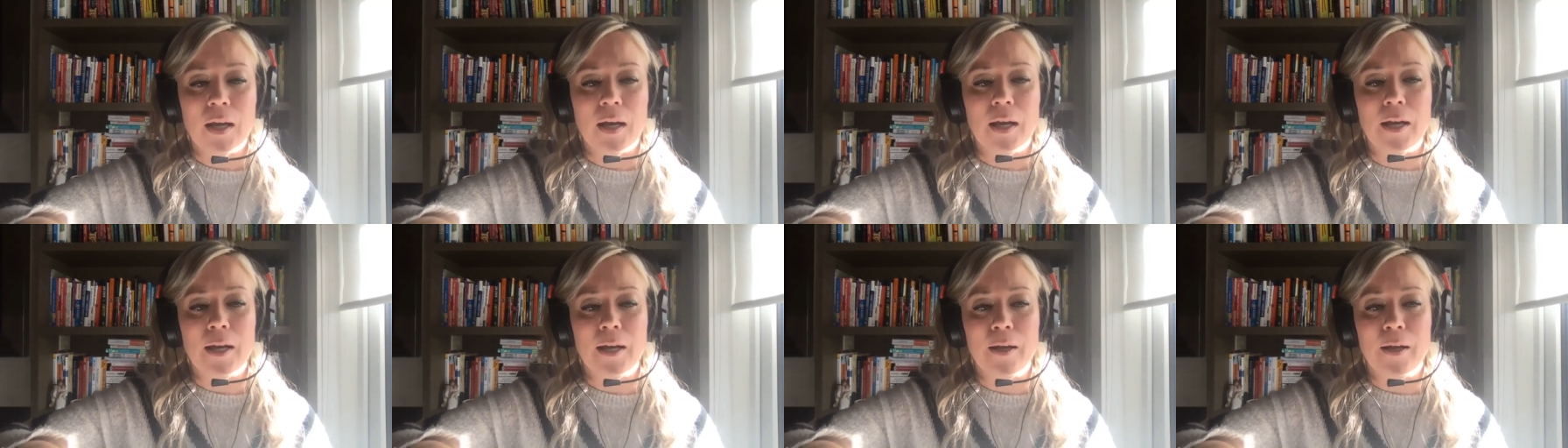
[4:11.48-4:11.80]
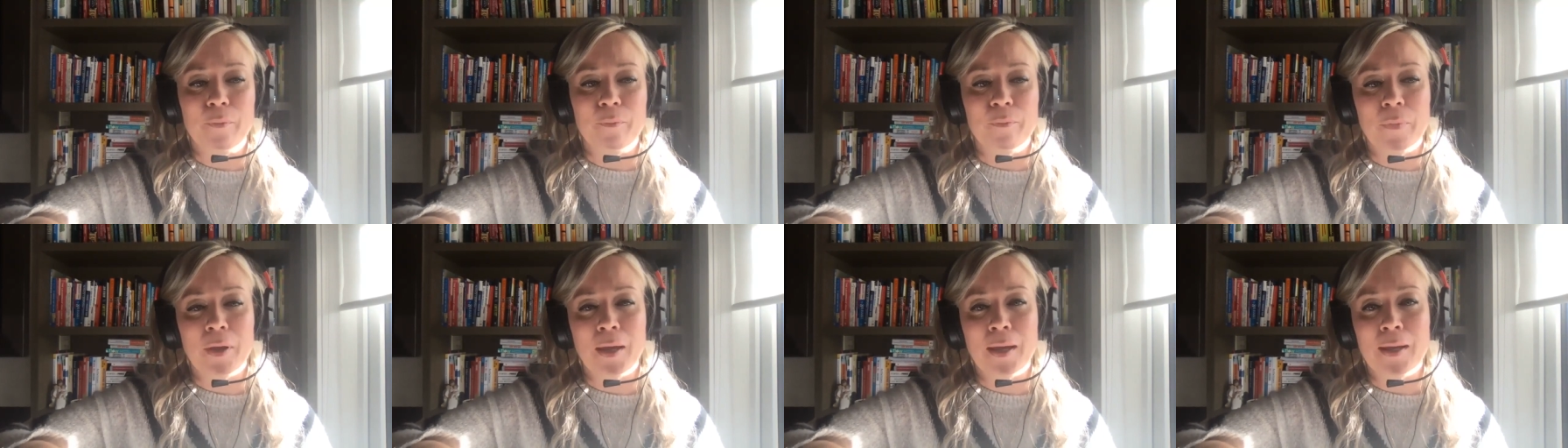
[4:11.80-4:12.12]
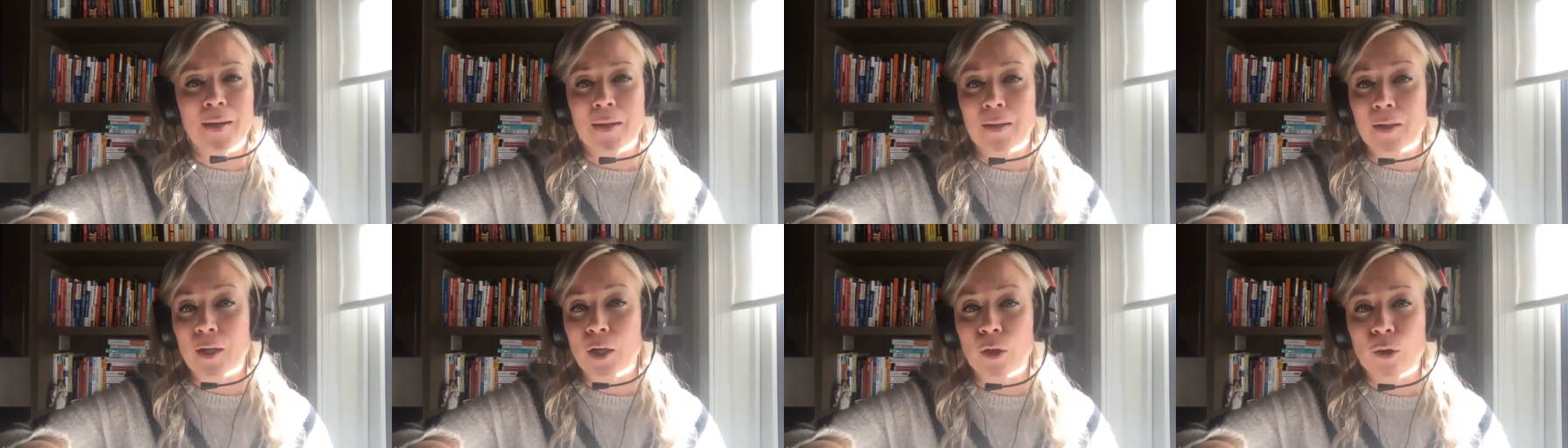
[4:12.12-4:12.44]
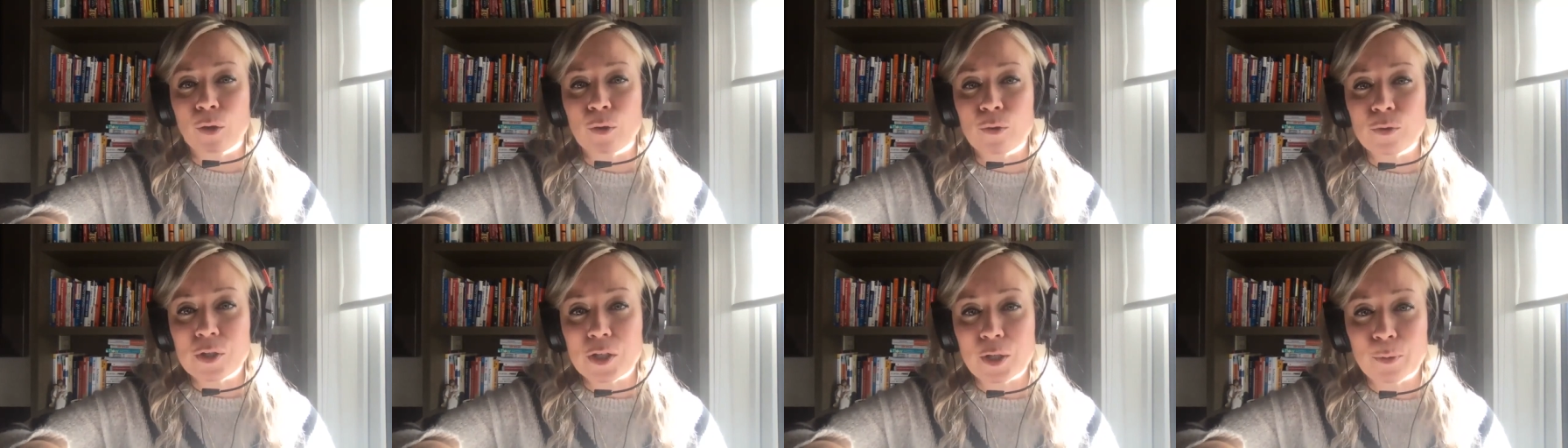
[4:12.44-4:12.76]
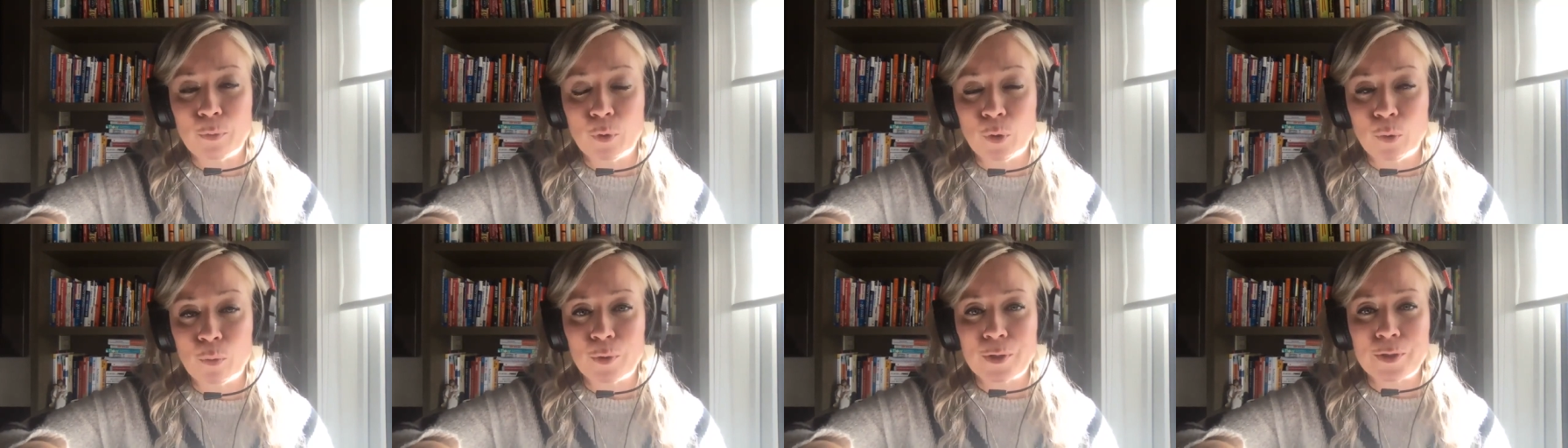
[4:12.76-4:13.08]
And it can go
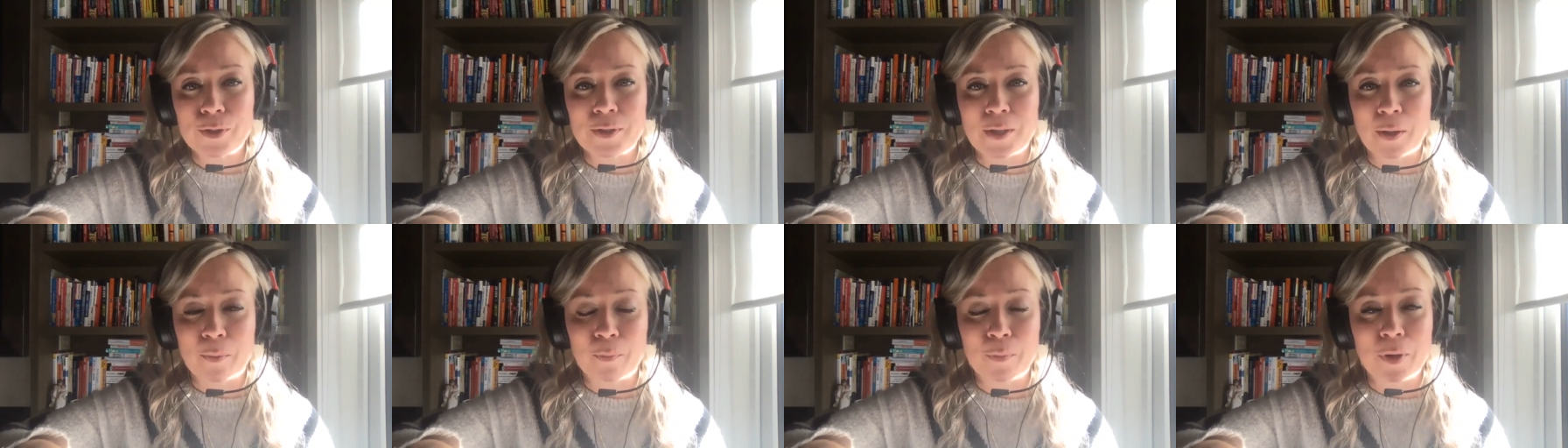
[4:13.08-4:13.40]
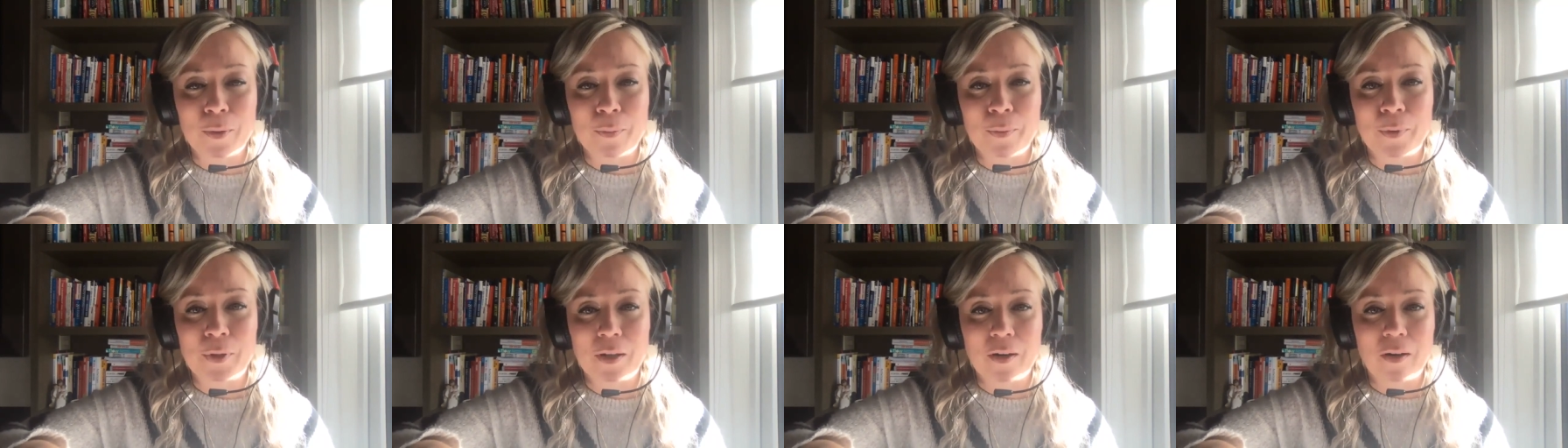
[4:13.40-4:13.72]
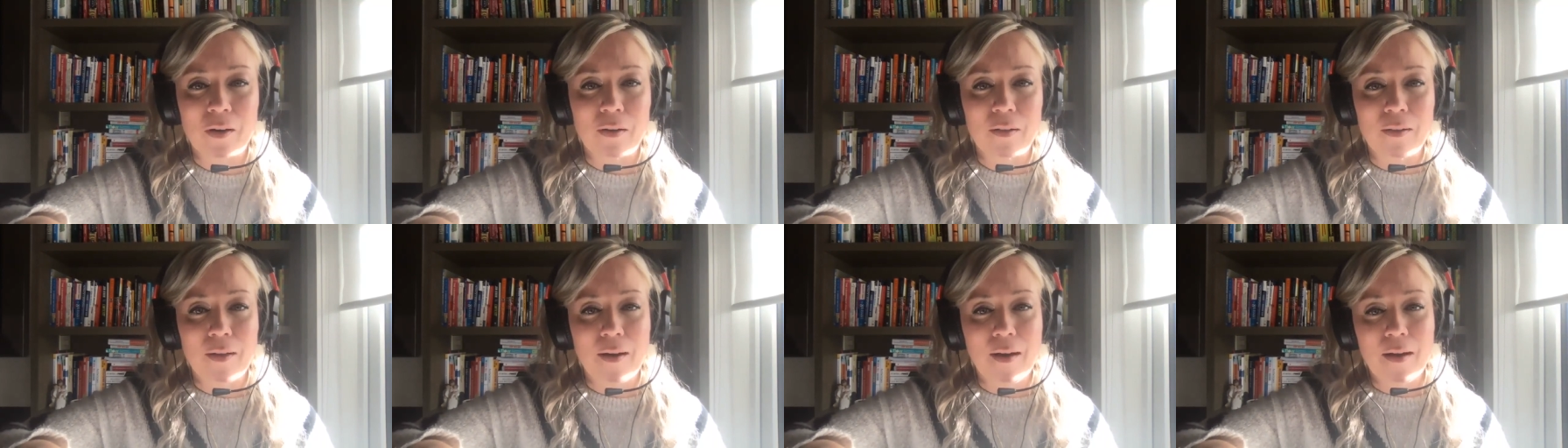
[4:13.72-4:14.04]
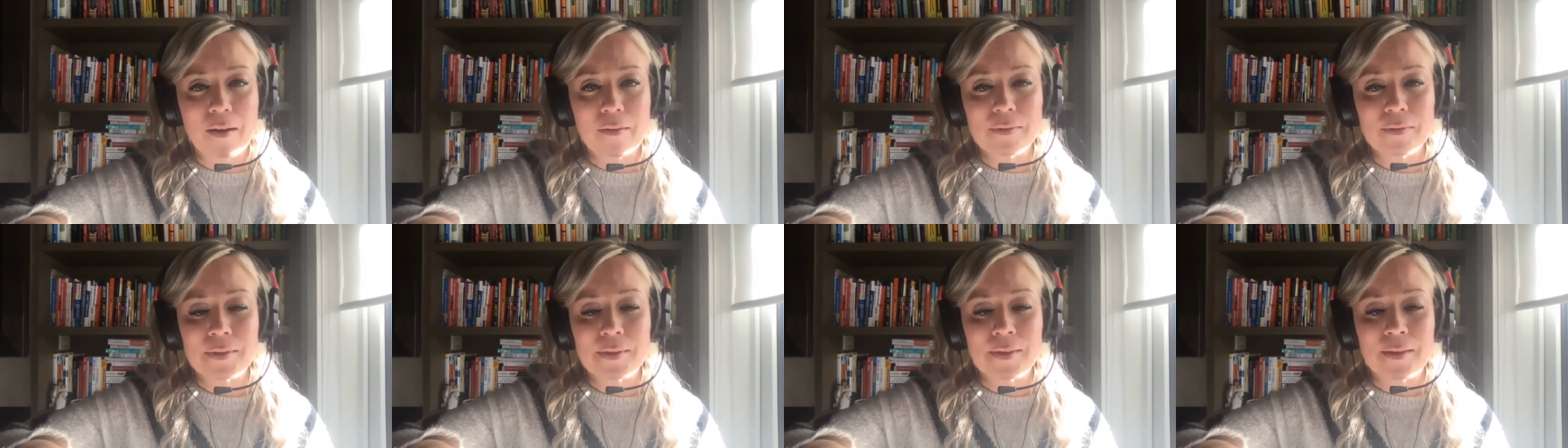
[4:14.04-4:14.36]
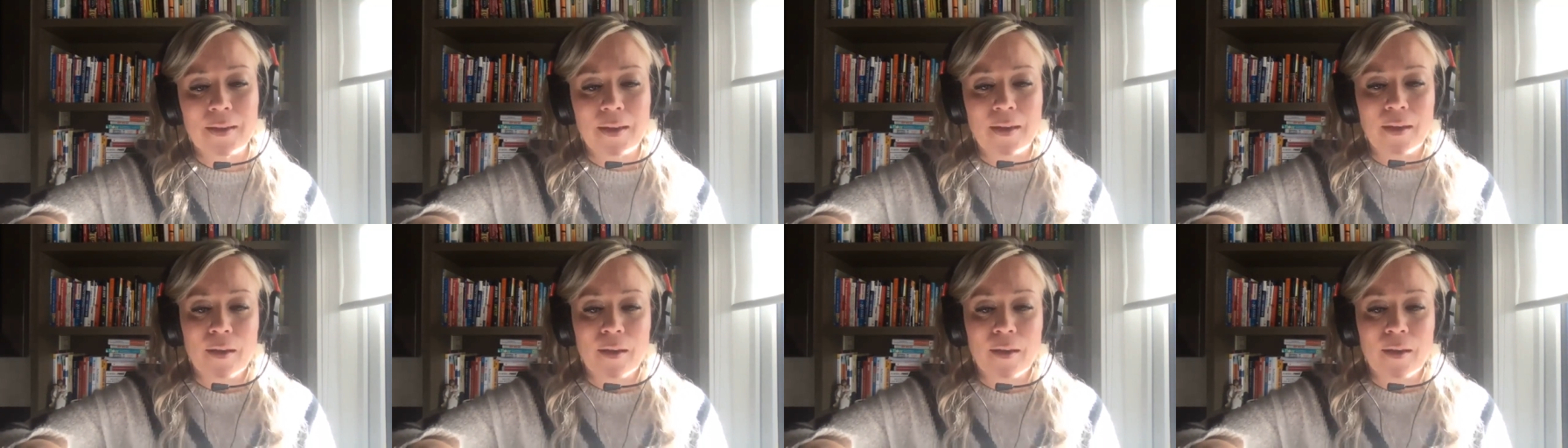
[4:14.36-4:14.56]
deeper with some people in our lives,